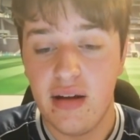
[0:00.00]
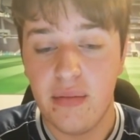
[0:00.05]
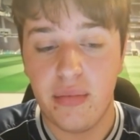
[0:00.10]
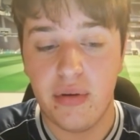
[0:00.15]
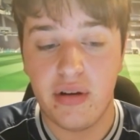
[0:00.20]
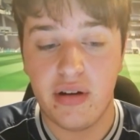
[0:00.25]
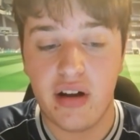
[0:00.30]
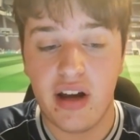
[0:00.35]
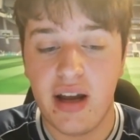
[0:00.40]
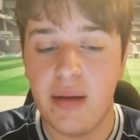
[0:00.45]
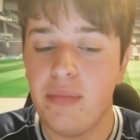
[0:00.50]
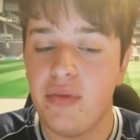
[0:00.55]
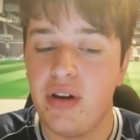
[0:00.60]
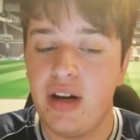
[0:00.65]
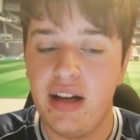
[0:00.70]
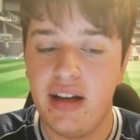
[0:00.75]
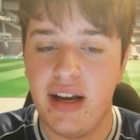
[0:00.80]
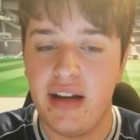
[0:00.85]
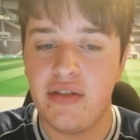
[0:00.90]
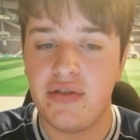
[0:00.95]
But I am
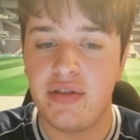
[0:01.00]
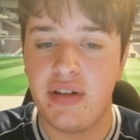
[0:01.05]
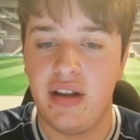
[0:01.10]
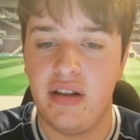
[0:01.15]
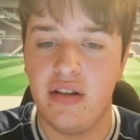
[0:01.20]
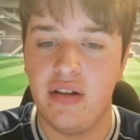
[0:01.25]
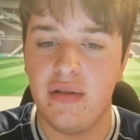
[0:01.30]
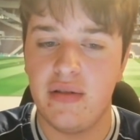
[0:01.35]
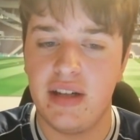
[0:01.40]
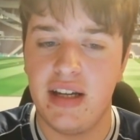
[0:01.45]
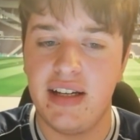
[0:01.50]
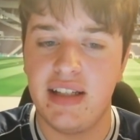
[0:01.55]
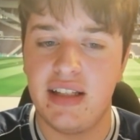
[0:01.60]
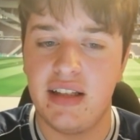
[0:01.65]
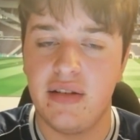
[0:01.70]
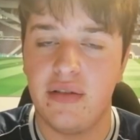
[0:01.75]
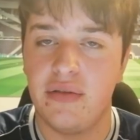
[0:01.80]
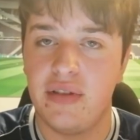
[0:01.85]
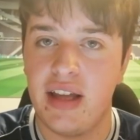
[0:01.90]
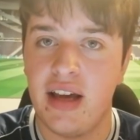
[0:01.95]
really interested in those
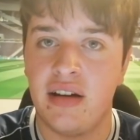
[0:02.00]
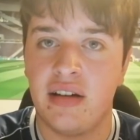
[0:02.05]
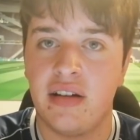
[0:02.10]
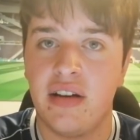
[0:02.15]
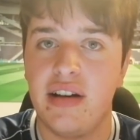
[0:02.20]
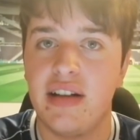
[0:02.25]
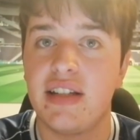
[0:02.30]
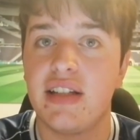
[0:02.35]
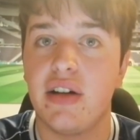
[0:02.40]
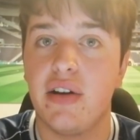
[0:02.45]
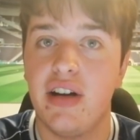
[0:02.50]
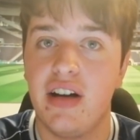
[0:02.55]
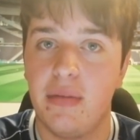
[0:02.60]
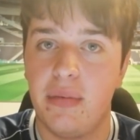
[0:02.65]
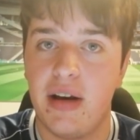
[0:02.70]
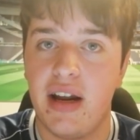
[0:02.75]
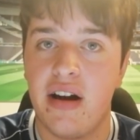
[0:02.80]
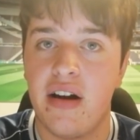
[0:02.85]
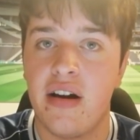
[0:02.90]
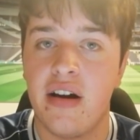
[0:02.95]
links of that kind of style of
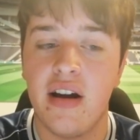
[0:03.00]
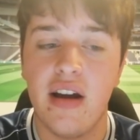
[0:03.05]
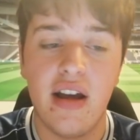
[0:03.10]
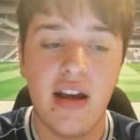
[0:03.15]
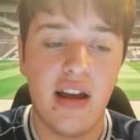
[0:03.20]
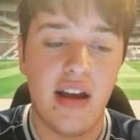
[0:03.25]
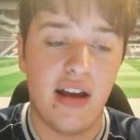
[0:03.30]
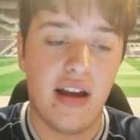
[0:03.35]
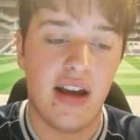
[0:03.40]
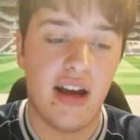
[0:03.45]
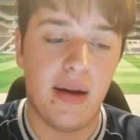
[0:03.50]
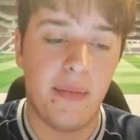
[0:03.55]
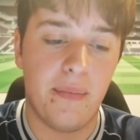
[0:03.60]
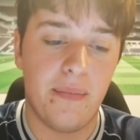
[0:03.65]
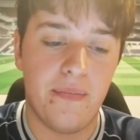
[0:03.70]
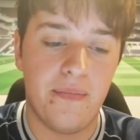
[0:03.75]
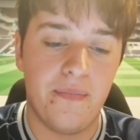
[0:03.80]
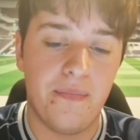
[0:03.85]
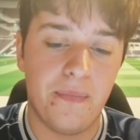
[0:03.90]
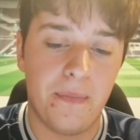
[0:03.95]
player.
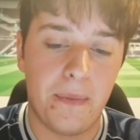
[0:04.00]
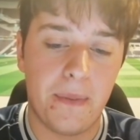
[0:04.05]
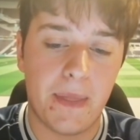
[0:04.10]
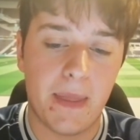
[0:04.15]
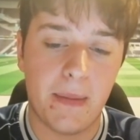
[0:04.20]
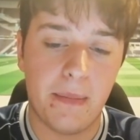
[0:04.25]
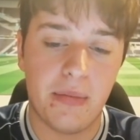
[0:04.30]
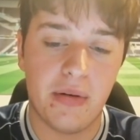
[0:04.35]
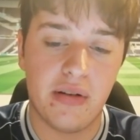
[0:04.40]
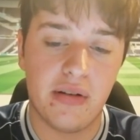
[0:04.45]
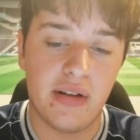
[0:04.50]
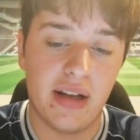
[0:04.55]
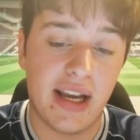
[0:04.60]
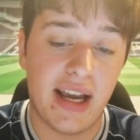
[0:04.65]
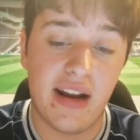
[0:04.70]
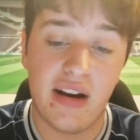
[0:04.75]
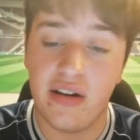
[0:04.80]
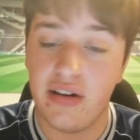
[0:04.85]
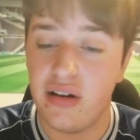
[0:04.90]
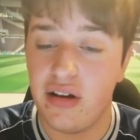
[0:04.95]
But
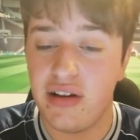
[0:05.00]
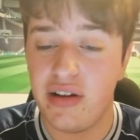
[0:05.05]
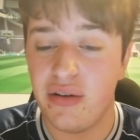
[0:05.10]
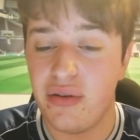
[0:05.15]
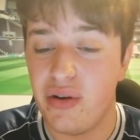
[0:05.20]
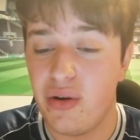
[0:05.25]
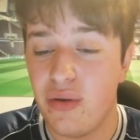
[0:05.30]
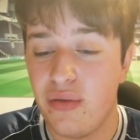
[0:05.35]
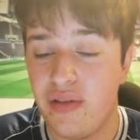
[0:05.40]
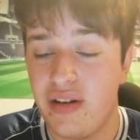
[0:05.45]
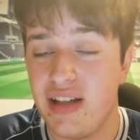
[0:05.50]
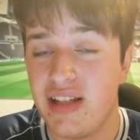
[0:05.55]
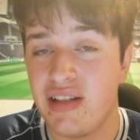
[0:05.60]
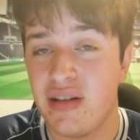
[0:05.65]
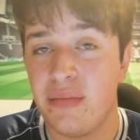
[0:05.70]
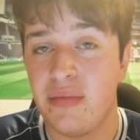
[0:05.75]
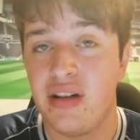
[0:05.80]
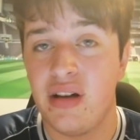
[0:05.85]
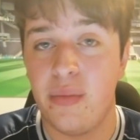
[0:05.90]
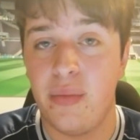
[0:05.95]
again, I don't know if it is
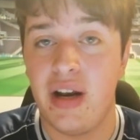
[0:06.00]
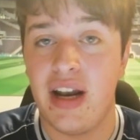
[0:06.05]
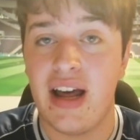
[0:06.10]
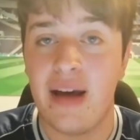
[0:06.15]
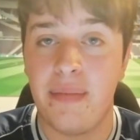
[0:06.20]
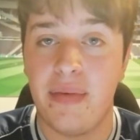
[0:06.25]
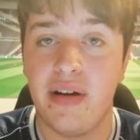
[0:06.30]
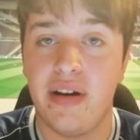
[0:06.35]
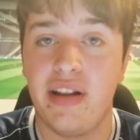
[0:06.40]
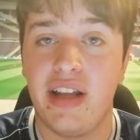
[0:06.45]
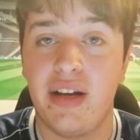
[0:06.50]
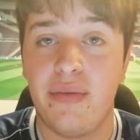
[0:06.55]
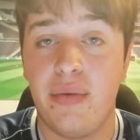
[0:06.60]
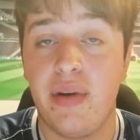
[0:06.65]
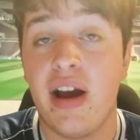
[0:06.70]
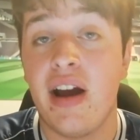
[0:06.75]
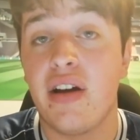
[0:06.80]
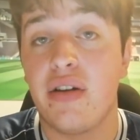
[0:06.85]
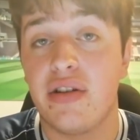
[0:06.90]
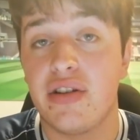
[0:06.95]
something that will happen. I think if
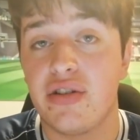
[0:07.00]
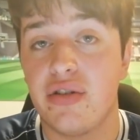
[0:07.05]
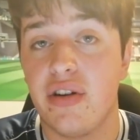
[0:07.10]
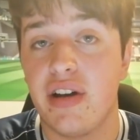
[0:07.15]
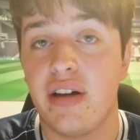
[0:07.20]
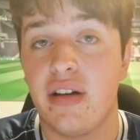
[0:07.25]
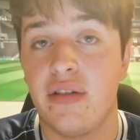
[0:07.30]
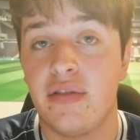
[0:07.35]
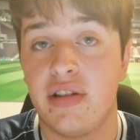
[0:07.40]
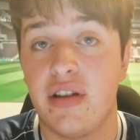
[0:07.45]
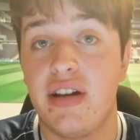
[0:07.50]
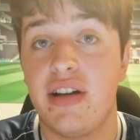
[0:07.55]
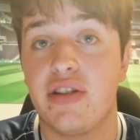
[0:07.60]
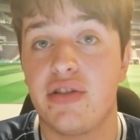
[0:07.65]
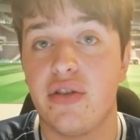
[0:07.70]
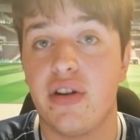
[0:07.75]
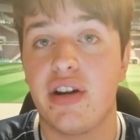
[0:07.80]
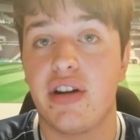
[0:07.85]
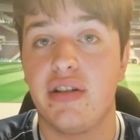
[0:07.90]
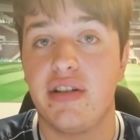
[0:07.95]
we are going to sign a
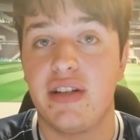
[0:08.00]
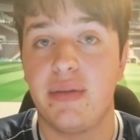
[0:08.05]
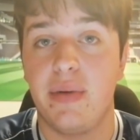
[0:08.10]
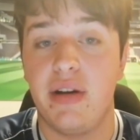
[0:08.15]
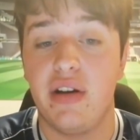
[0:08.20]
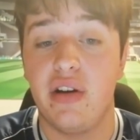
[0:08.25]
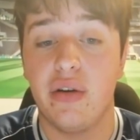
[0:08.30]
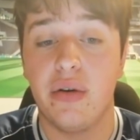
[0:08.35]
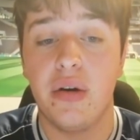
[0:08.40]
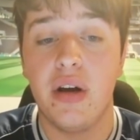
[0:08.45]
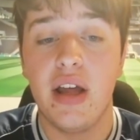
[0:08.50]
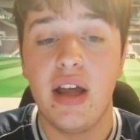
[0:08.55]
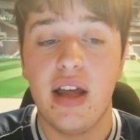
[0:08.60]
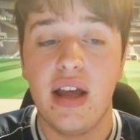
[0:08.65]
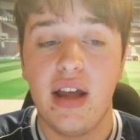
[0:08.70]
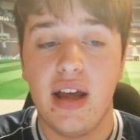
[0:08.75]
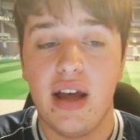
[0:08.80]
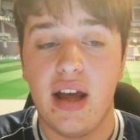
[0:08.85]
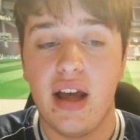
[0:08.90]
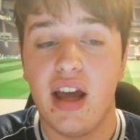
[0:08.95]
striker this window,
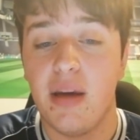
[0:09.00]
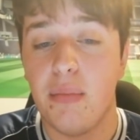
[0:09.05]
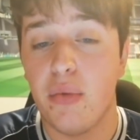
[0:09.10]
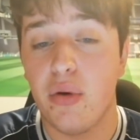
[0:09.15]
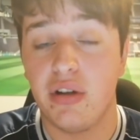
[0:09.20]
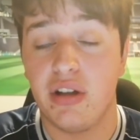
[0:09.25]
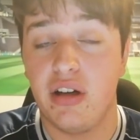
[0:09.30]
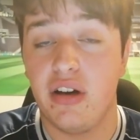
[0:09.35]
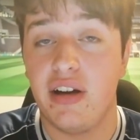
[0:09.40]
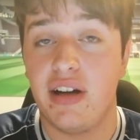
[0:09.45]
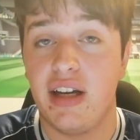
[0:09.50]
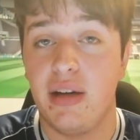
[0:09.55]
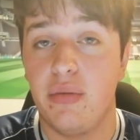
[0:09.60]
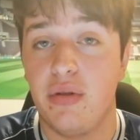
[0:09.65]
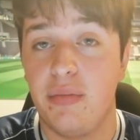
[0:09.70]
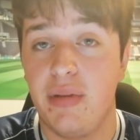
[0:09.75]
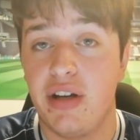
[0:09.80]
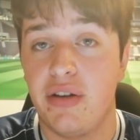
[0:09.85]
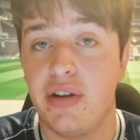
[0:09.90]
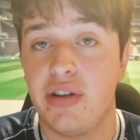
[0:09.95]
it more than likely
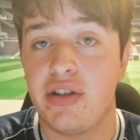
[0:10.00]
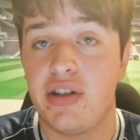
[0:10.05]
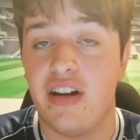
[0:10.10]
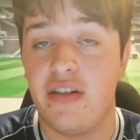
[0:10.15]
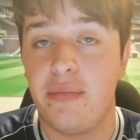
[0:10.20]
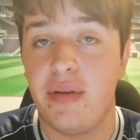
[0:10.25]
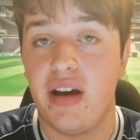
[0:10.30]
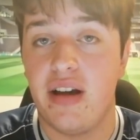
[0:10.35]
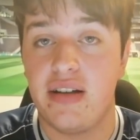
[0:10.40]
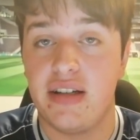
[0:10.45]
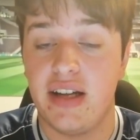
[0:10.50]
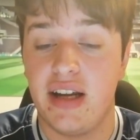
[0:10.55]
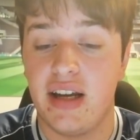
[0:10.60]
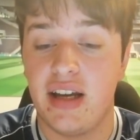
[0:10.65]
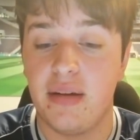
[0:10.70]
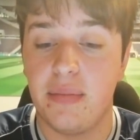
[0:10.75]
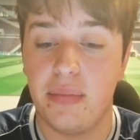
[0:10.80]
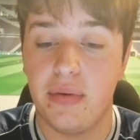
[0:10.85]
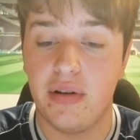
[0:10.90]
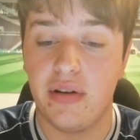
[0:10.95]
will be Krzysztof
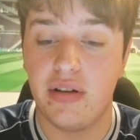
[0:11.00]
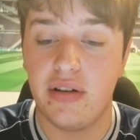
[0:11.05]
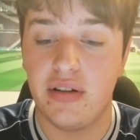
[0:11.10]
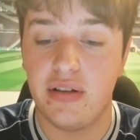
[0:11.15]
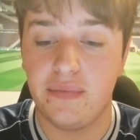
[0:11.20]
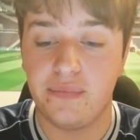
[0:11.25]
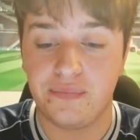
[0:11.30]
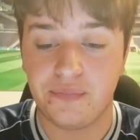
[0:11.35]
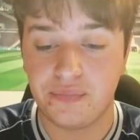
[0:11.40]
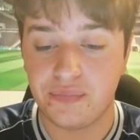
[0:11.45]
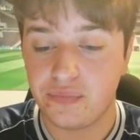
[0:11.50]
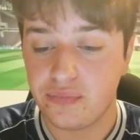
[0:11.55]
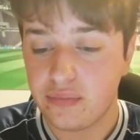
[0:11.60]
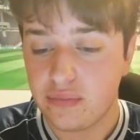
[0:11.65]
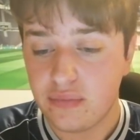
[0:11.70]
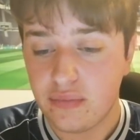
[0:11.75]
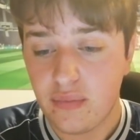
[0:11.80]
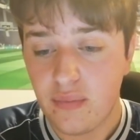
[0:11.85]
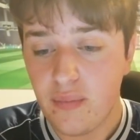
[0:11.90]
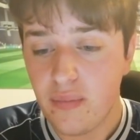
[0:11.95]
Piątek. But
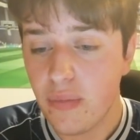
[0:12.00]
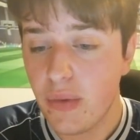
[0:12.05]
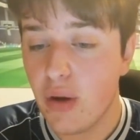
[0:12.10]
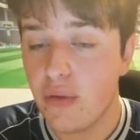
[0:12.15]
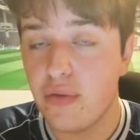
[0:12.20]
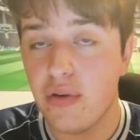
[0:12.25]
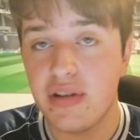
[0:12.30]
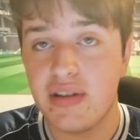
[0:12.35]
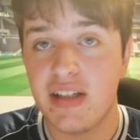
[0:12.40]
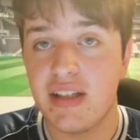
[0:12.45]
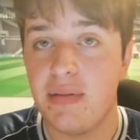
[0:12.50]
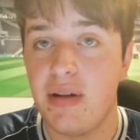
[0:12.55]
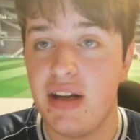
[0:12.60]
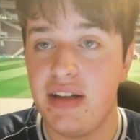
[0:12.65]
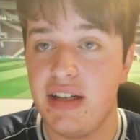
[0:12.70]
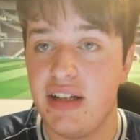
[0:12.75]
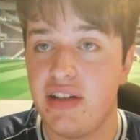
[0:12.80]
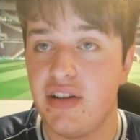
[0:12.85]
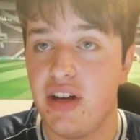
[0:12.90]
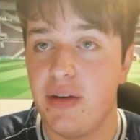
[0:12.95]
of course, there's
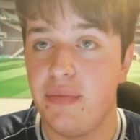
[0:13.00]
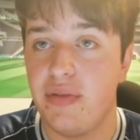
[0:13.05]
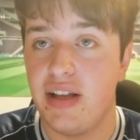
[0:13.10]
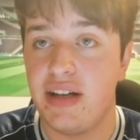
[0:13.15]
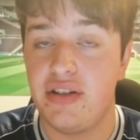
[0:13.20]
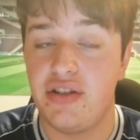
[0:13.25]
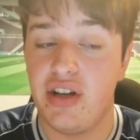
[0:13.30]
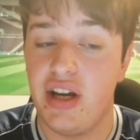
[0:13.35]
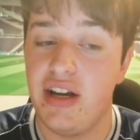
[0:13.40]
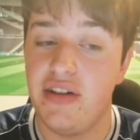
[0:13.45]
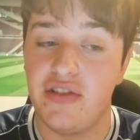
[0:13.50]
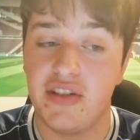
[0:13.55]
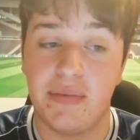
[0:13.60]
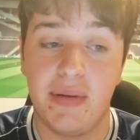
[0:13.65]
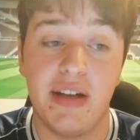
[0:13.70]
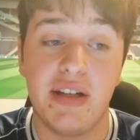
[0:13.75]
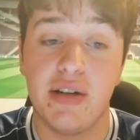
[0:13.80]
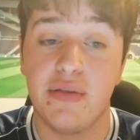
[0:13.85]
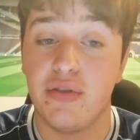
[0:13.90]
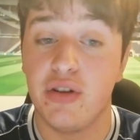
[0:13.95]
plenty of time for that to change. There's
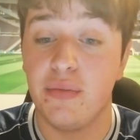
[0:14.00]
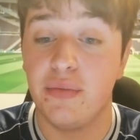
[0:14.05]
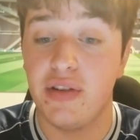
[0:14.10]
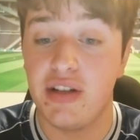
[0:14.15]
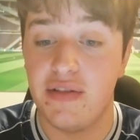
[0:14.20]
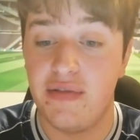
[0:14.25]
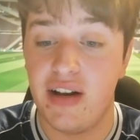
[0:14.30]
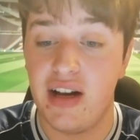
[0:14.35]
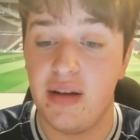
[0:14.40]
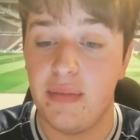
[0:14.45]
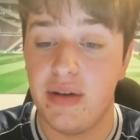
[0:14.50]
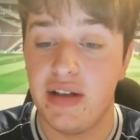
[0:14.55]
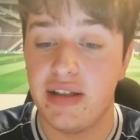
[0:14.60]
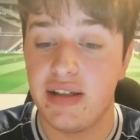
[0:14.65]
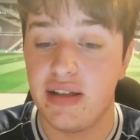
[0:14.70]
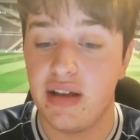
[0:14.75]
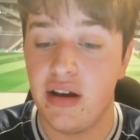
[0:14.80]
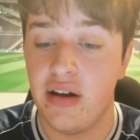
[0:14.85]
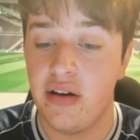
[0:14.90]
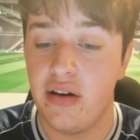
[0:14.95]
plenty of room for
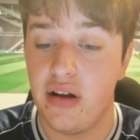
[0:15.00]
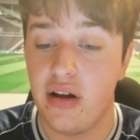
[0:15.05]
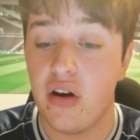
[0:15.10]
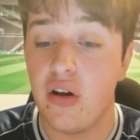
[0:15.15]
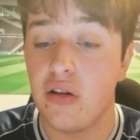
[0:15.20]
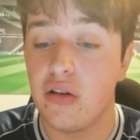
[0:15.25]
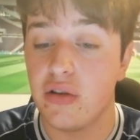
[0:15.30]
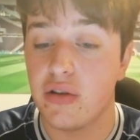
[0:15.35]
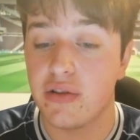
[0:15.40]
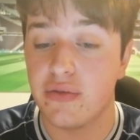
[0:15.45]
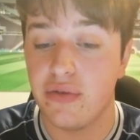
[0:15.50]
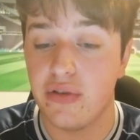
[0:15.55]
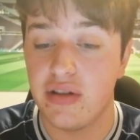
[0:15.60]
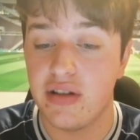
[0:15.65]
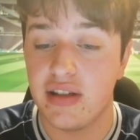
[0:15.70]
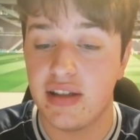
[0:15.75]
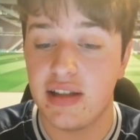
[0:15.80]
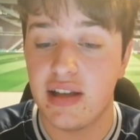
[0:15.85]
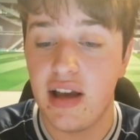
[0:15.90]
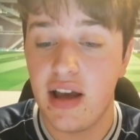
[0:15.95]
developments on all those
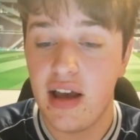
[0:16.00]
fronts.